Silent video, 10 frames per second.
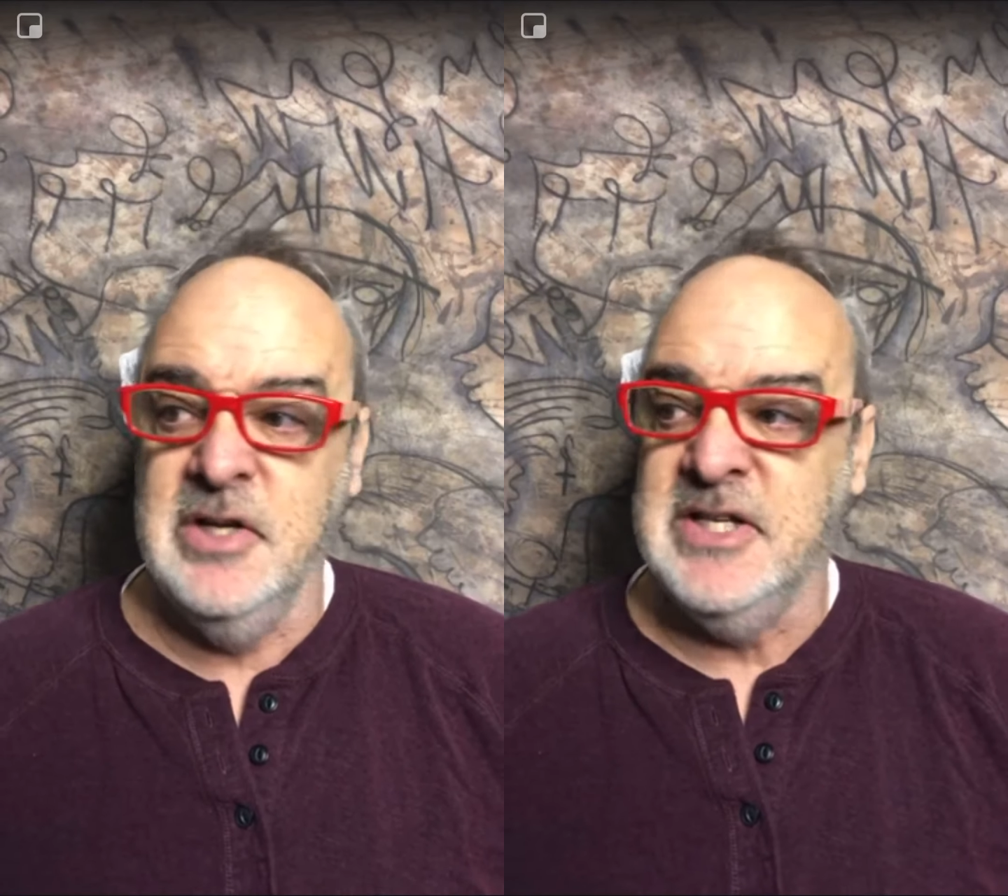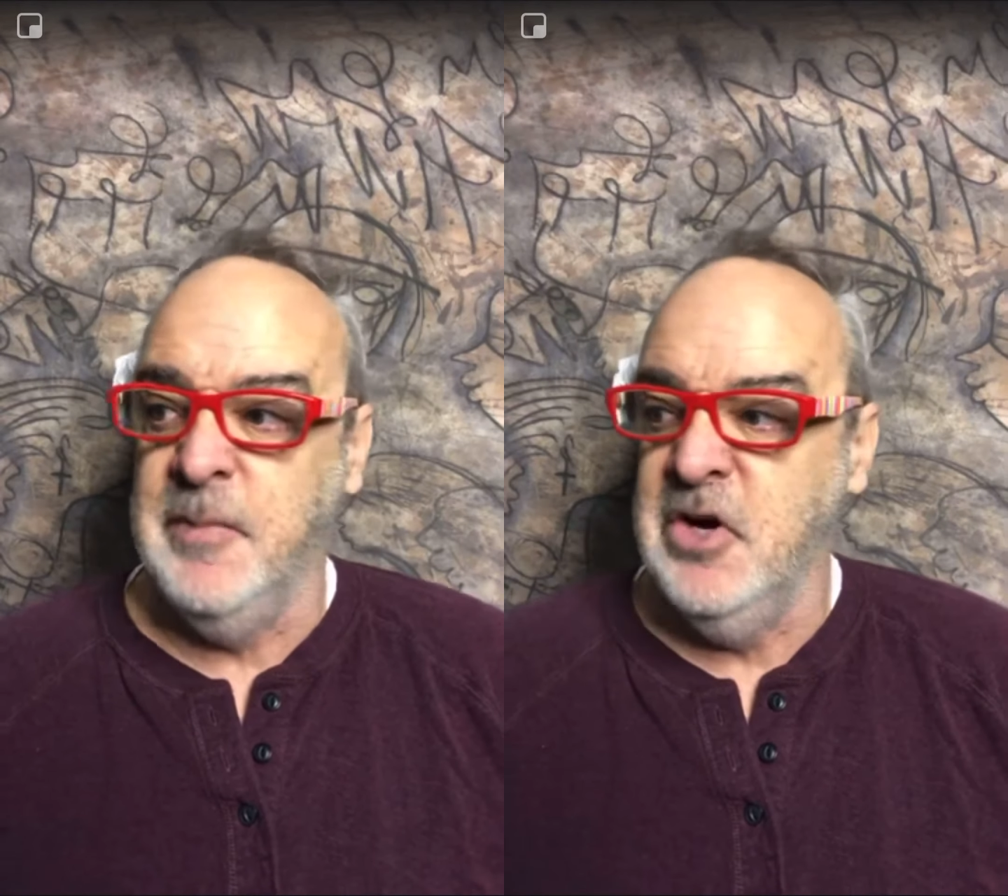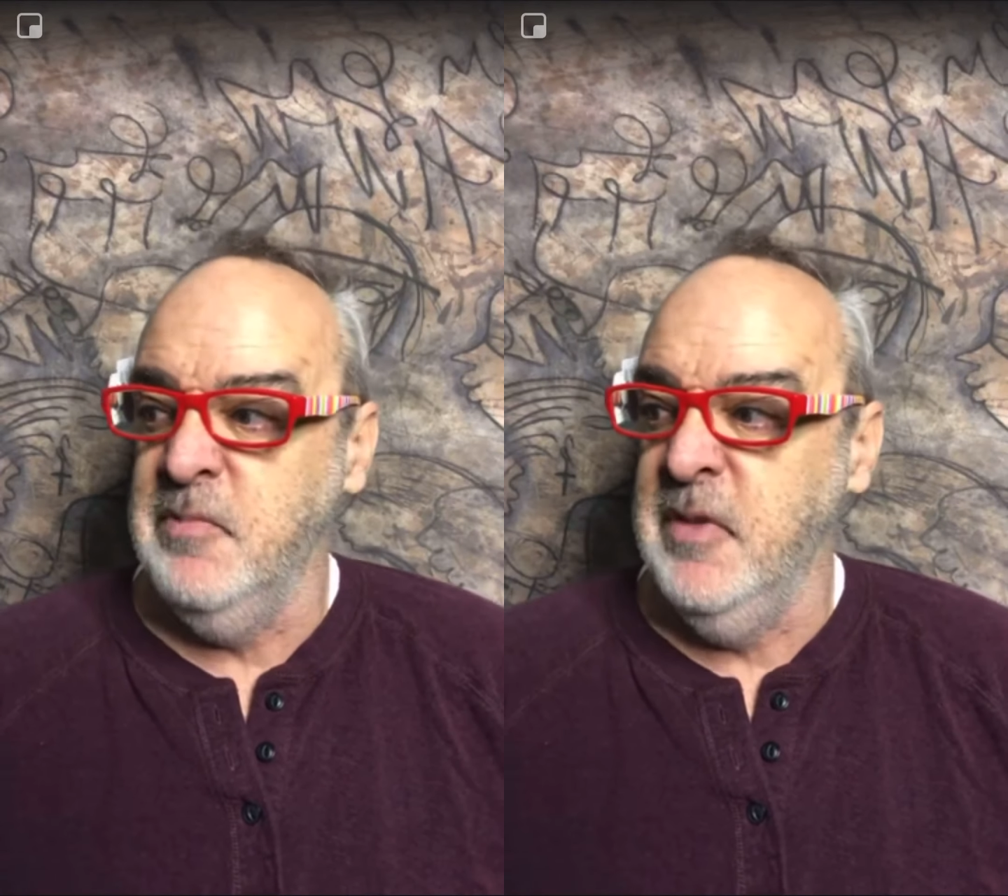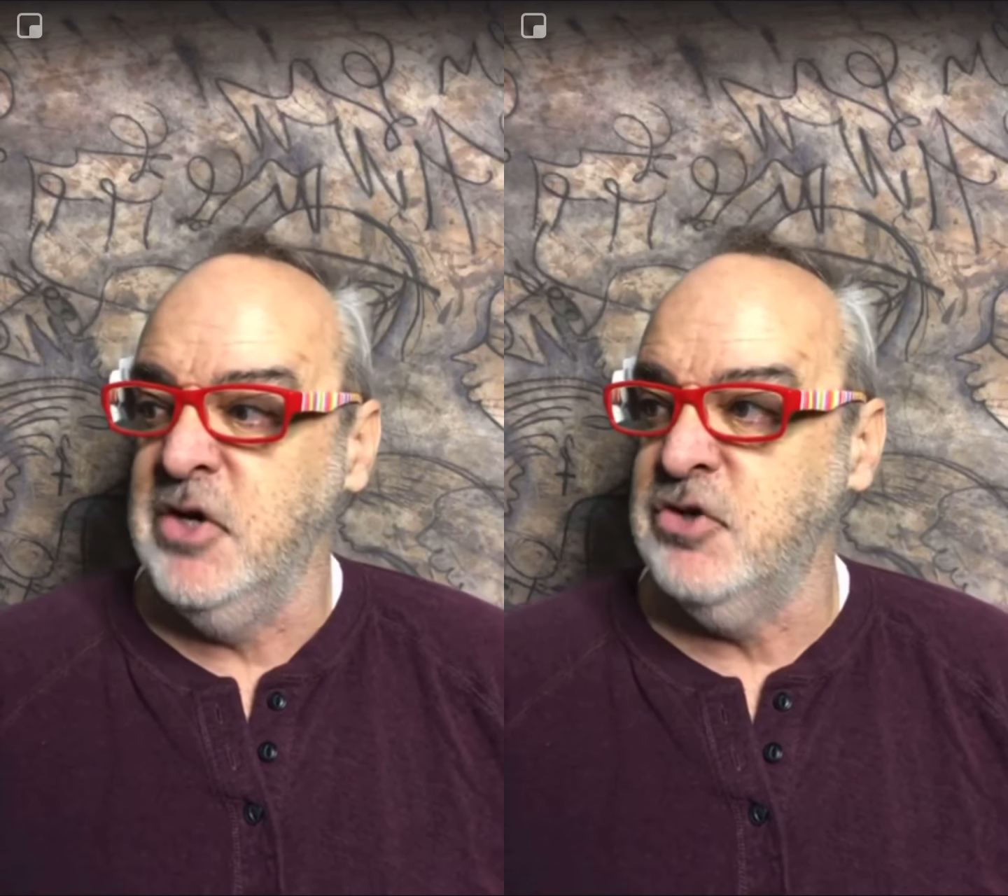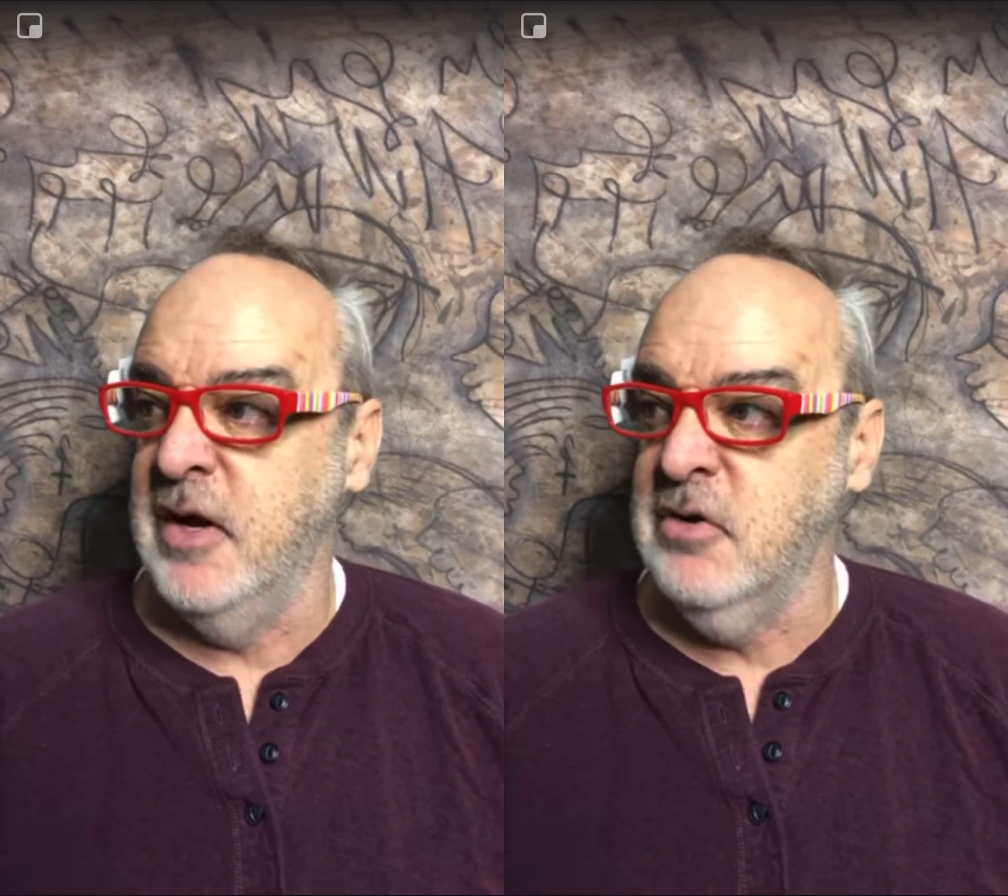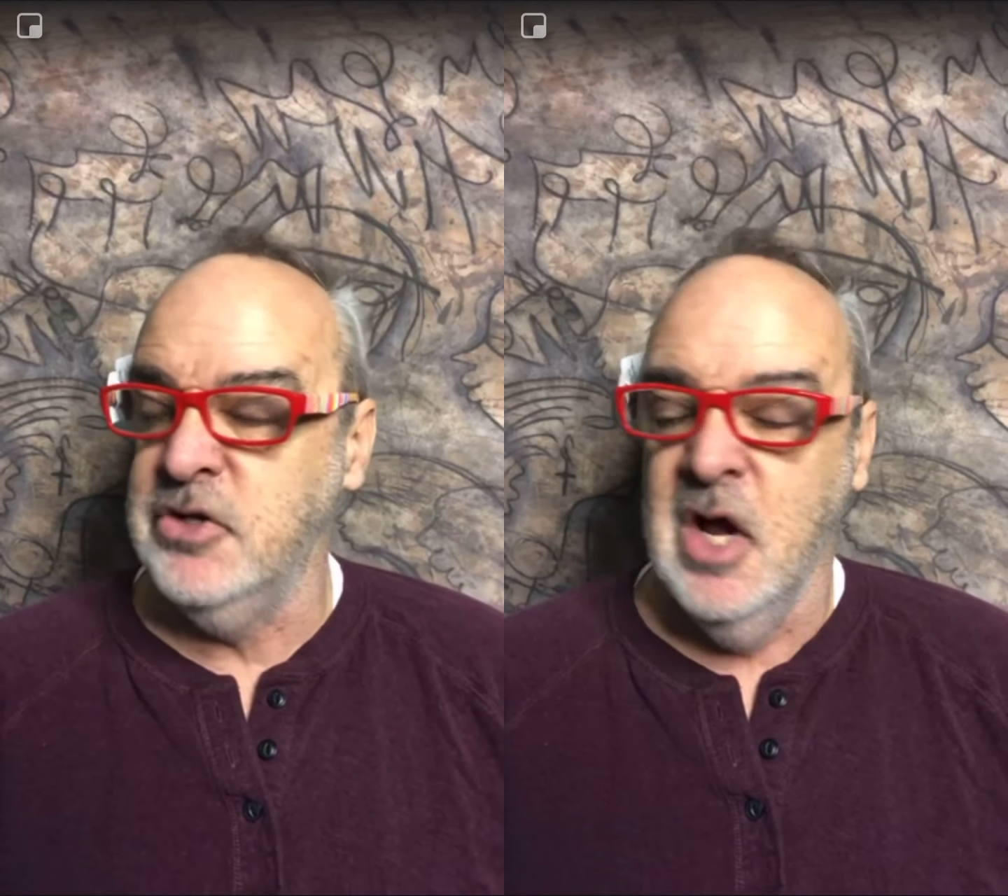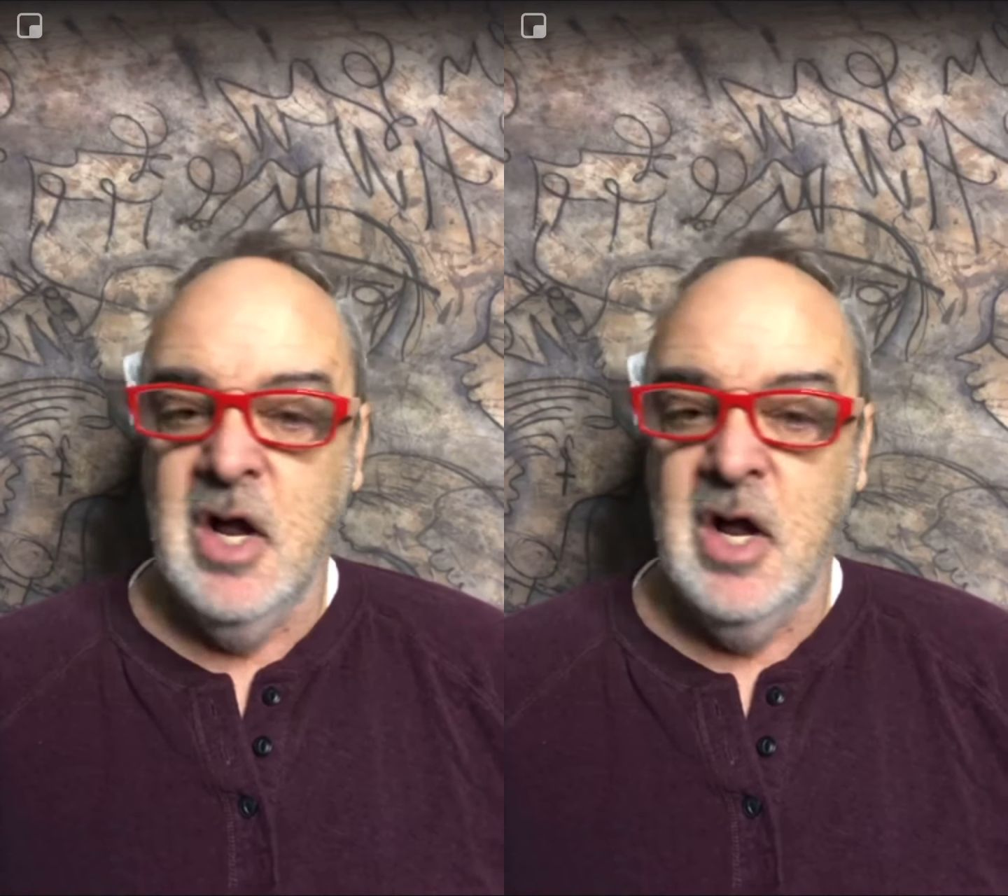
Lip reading: Some of your administrators